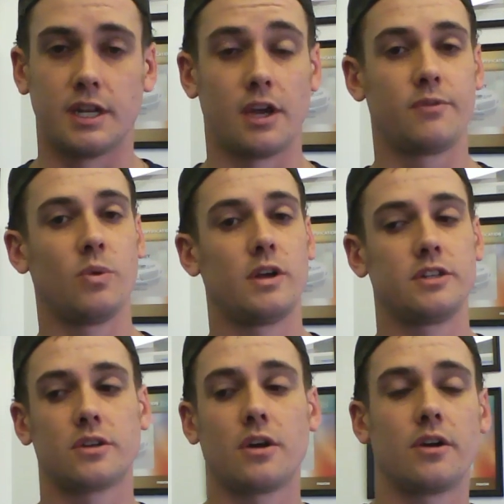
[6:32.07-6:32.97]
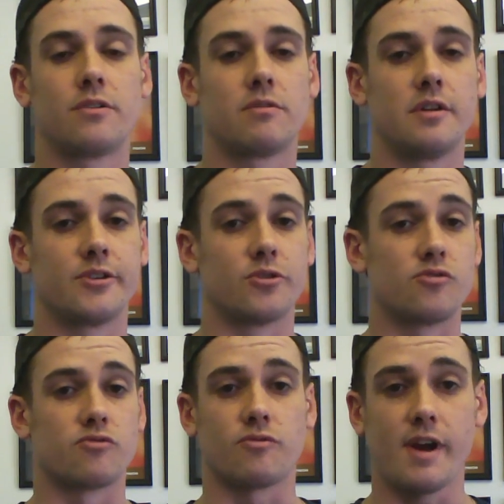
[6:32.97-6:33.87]
Now, if you want your car to run
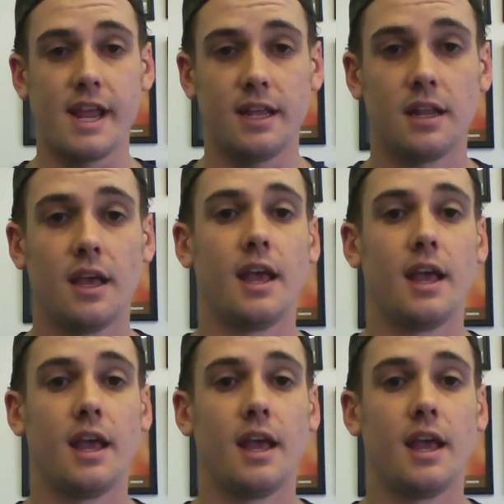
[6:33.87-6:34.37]
great